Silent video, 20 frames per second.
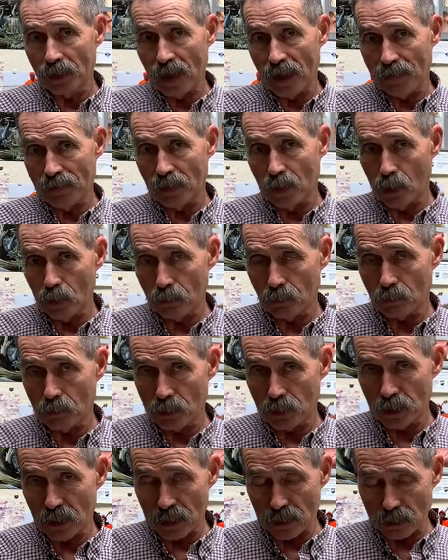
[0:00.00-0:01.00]
have an
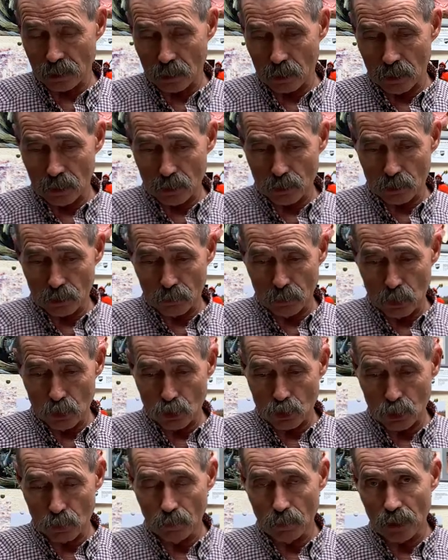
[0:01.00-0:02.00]
authorization of
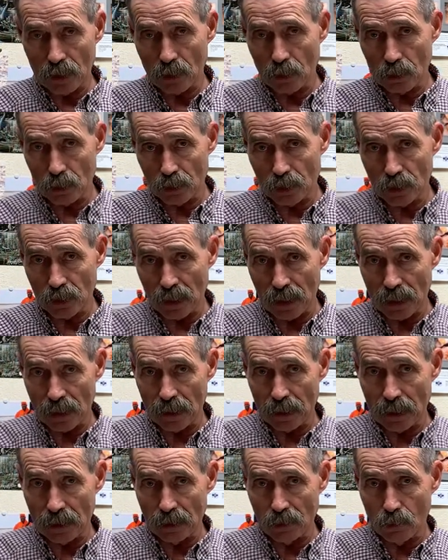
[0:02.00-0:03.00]
distribution because
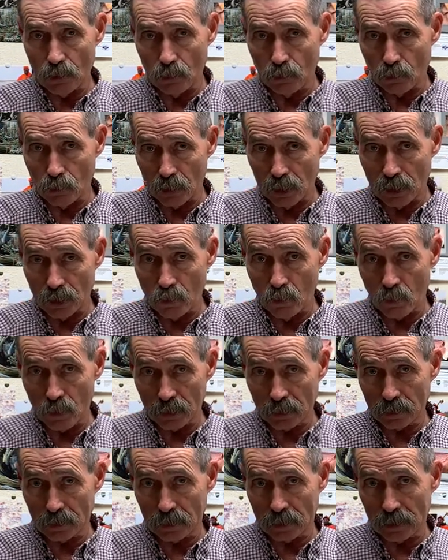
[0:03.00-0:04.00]
they don't really
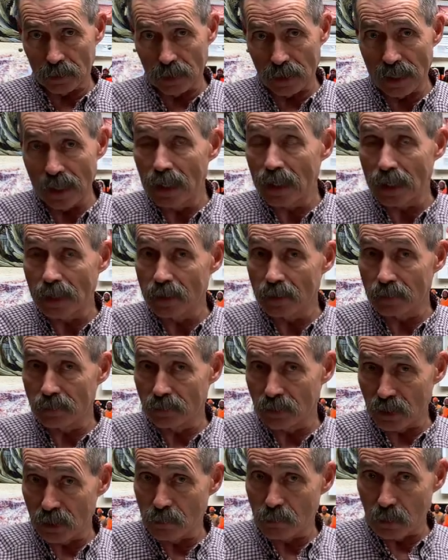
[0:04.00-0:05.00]
want the headache
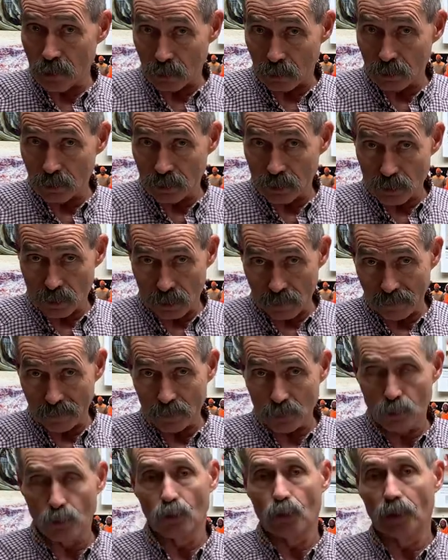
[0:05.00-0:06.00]
of keeping all this
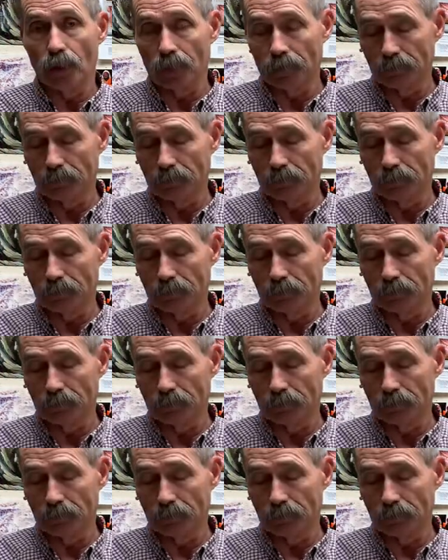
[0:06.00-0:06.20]
inventory.